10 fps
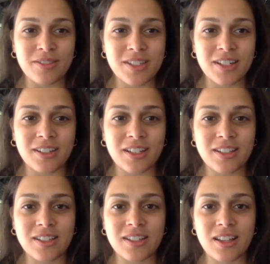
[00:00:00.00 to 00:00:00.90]
of
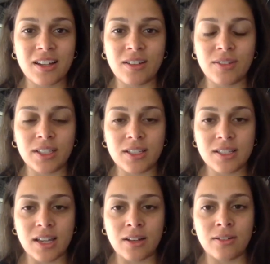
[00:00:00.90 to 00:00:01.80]
stillness, and I'll ring the
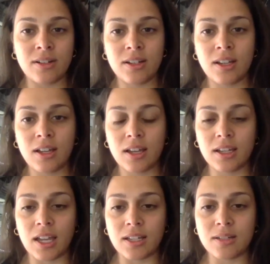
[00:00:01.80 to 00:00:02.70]
sound
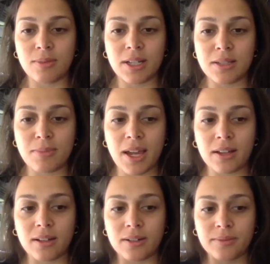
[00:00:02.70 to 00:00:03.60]
again to bring us
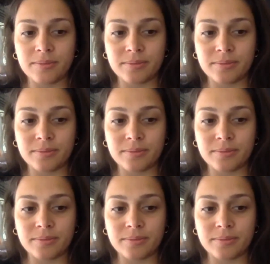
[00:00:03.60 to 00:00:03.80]
back.